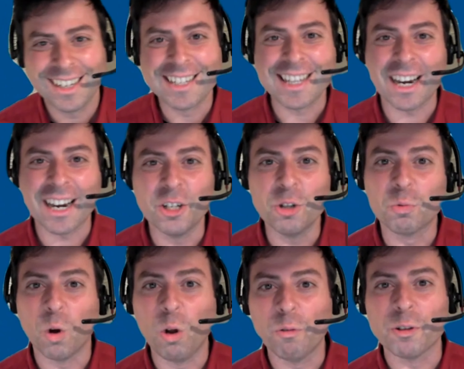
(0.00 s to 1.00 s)
Is that a new
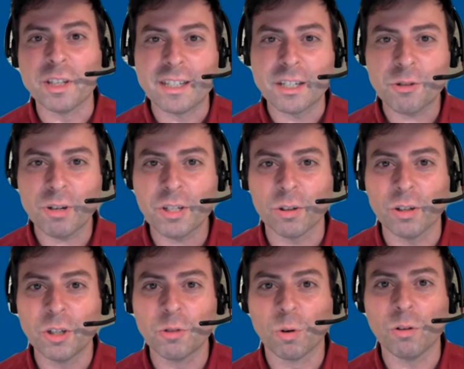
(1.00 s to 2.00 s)
role for the district or
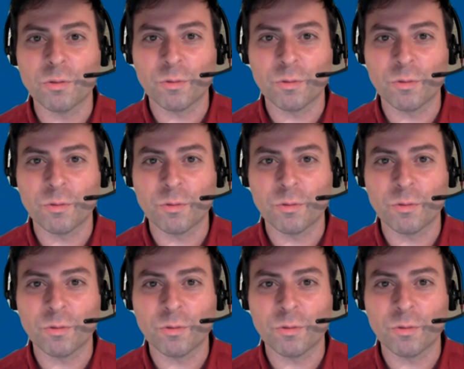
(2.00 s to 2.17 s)
a new role?